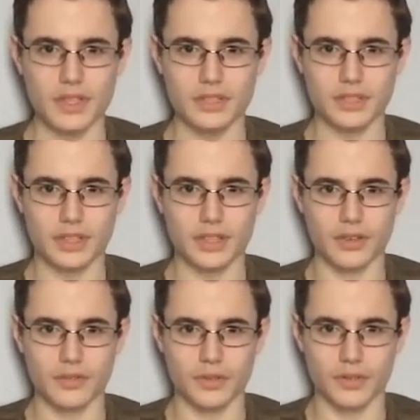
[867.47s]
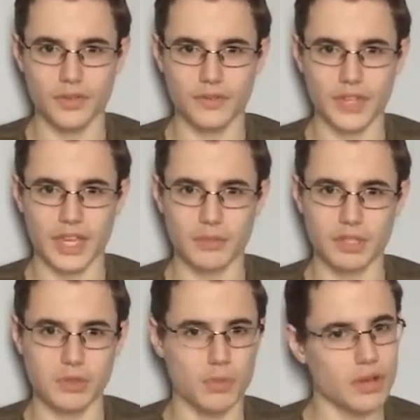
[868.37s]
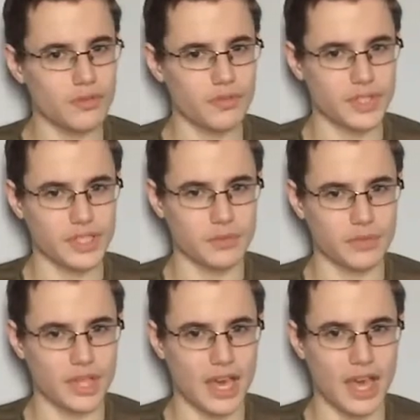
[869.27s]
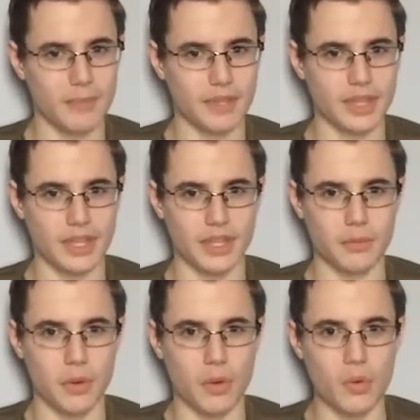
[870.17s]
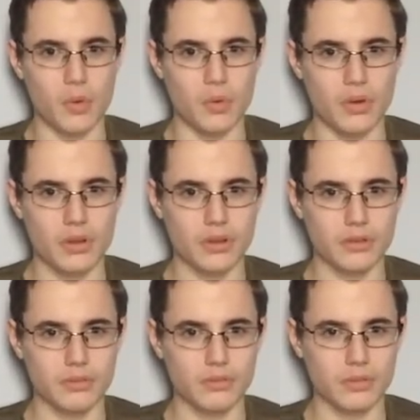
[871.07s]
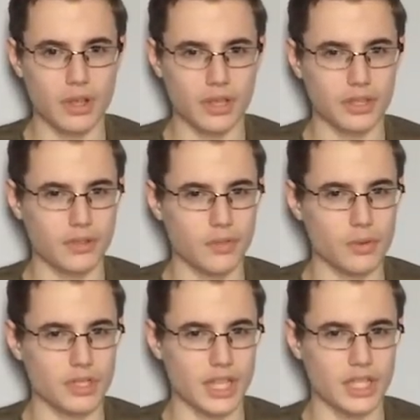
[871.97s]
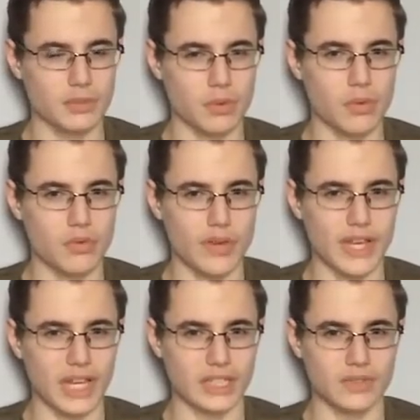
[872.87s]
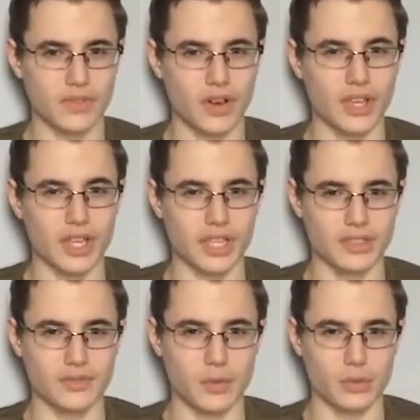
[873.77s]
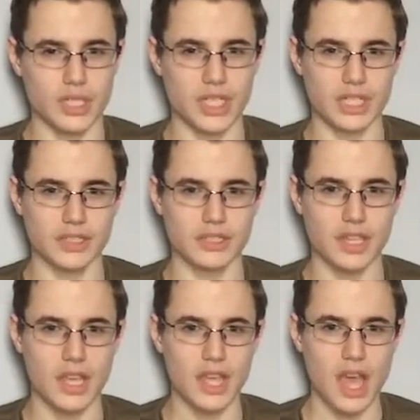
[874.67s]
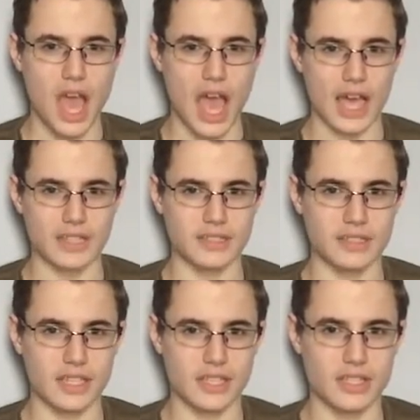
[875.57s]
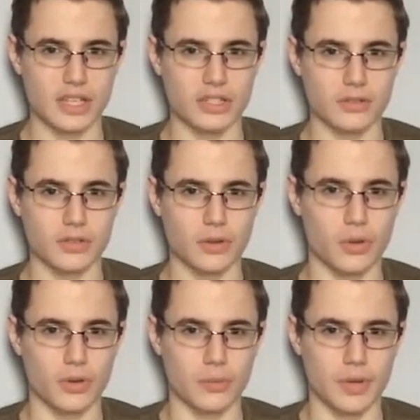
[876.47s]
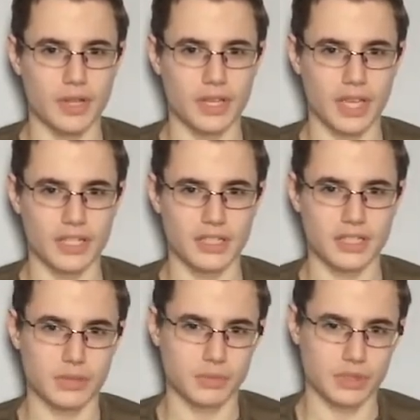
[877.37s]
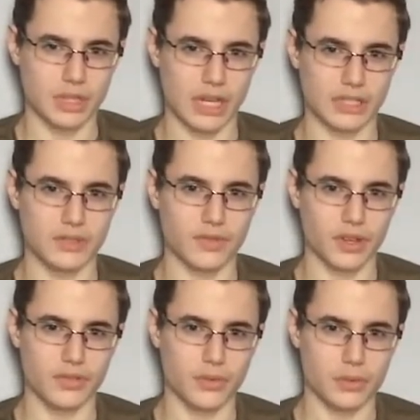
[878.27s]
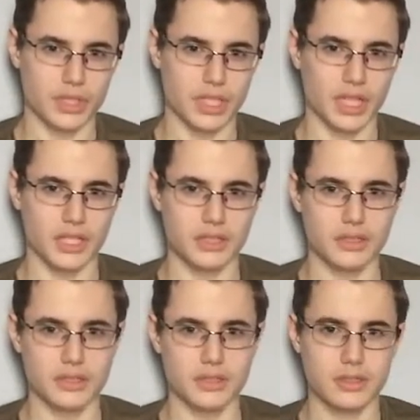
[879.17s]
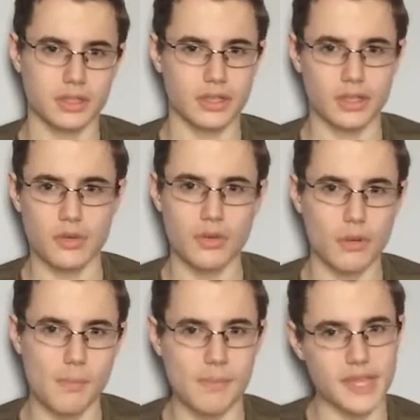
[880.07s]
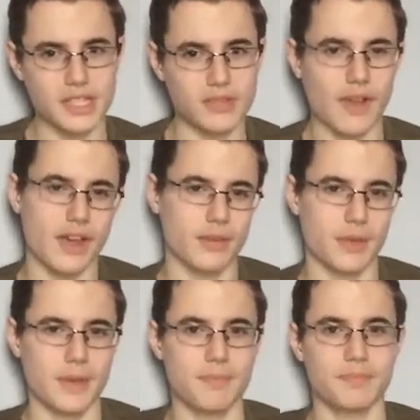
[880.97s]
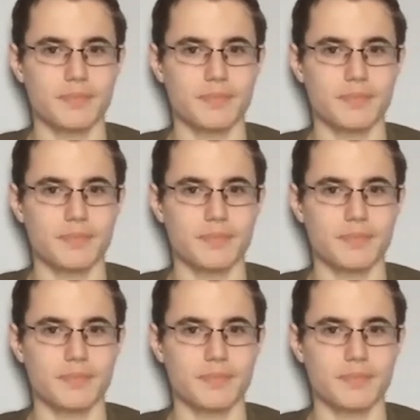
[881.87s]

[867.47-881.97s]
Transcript: So you've got the 58 which weren't fitted with that, but then they were all, I think the 48s were all reclassified into 14s, as the Churchwood oil burning engines were classified 48s. So they all got mixed around a bit.